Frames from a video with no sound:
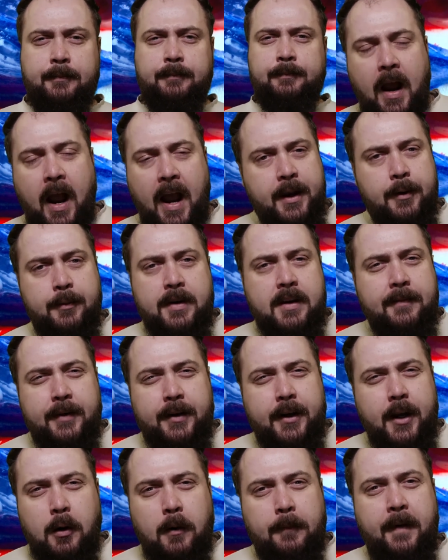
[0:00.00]
I don't even
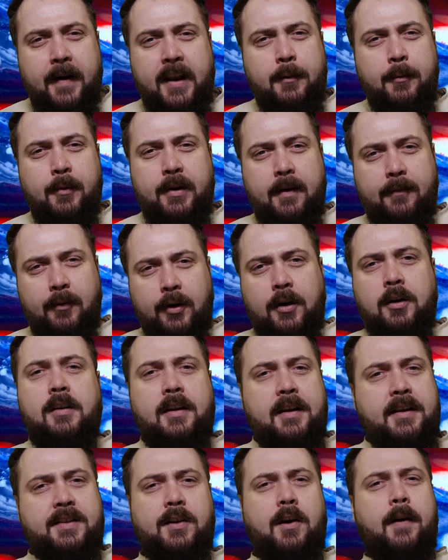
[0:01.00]
know if anyone ever
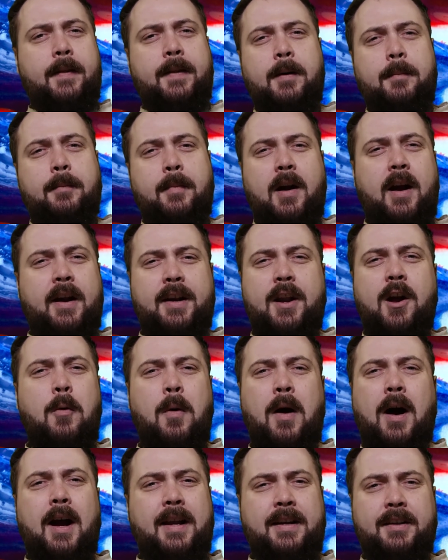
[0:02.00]
clicks on them. I know
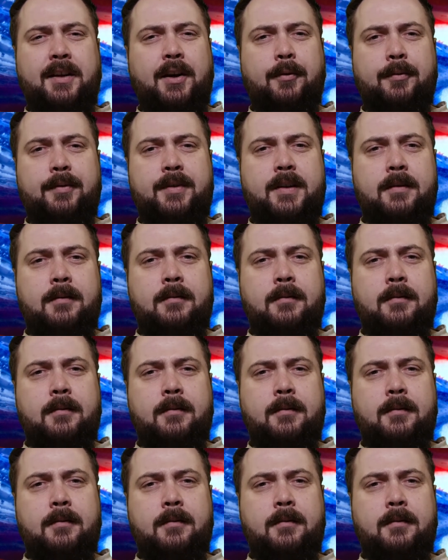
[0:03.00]
I don't.